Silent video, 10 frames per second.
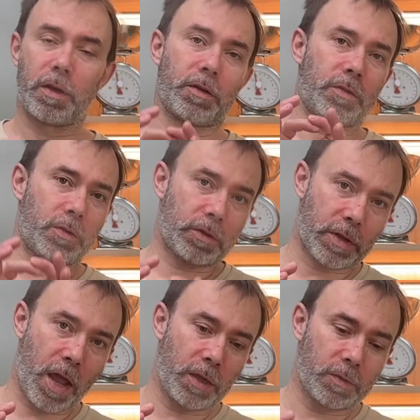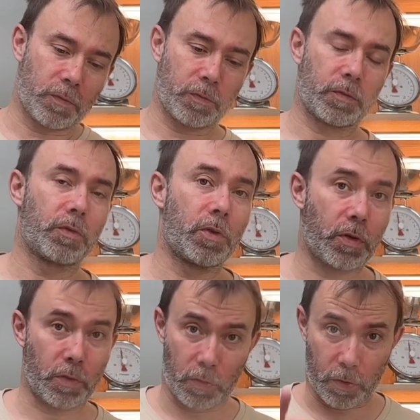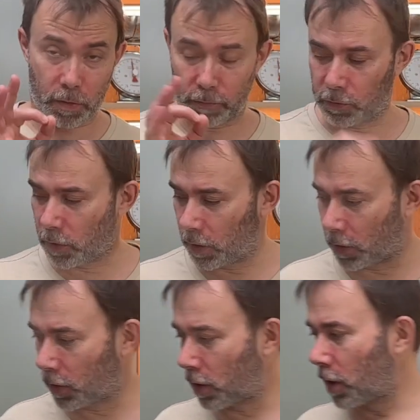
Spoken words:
the size of the leek.